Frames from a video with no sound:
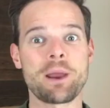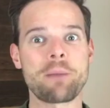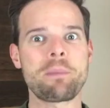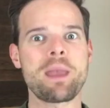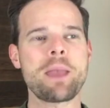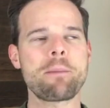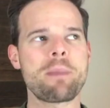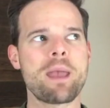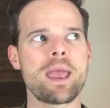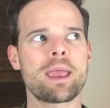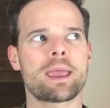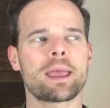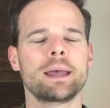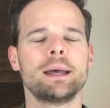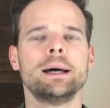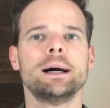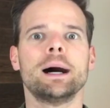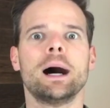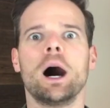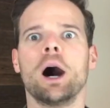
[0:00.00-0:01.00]
I may make
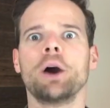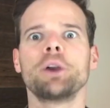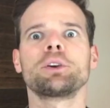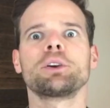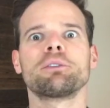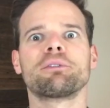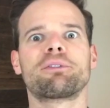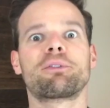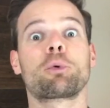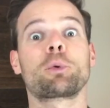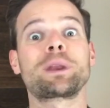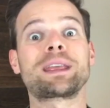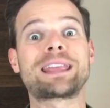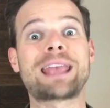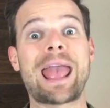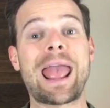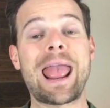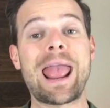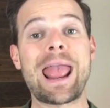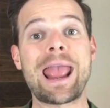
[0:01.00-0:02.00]
one hundred forty
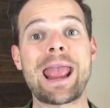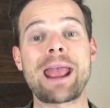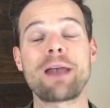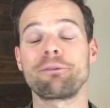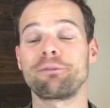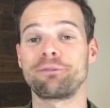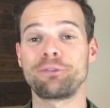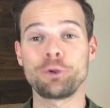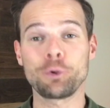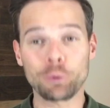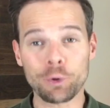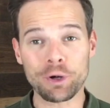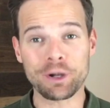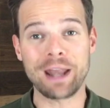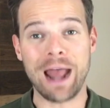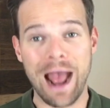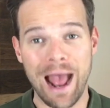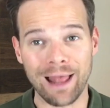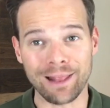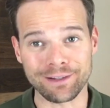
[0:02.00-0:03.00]
K fewer
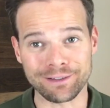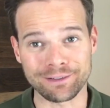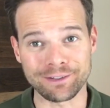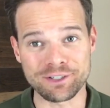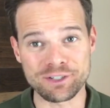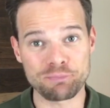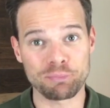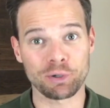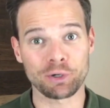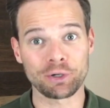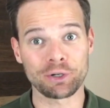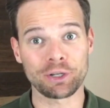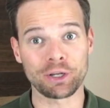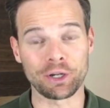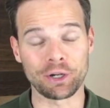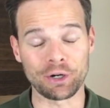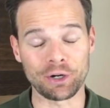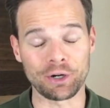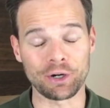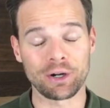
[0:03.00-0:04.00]
dollars per
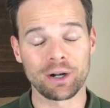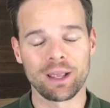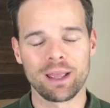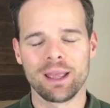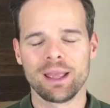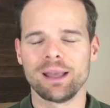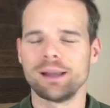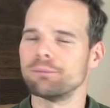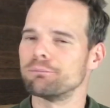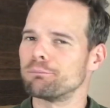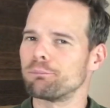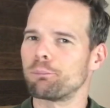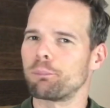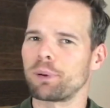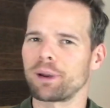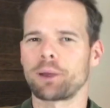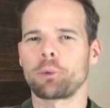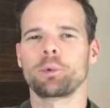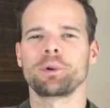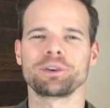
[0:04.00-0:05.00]
year,
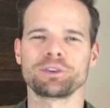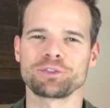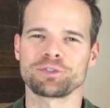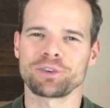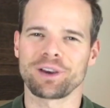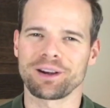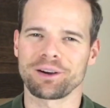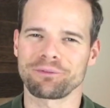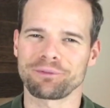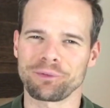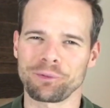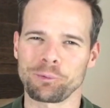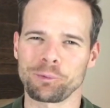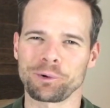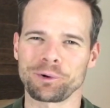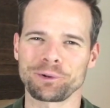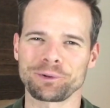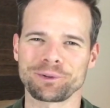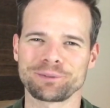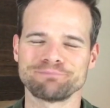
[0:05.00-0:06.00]
but I wouldn't trade it for the
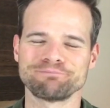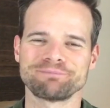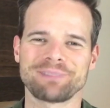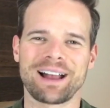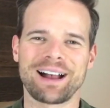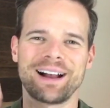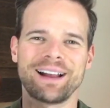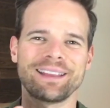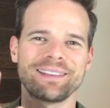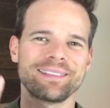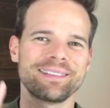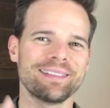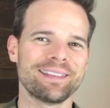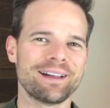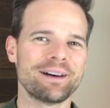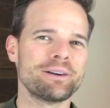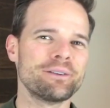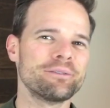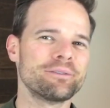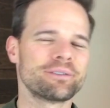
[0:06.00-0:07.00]
world. I
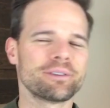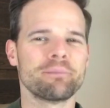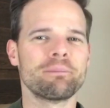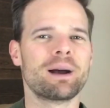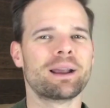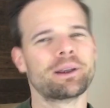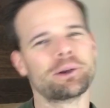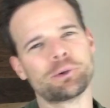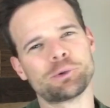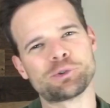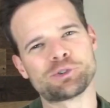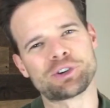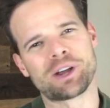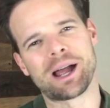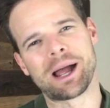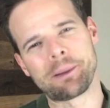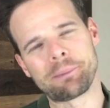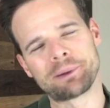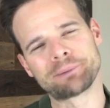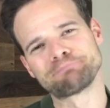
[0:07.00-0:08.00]
love my new job.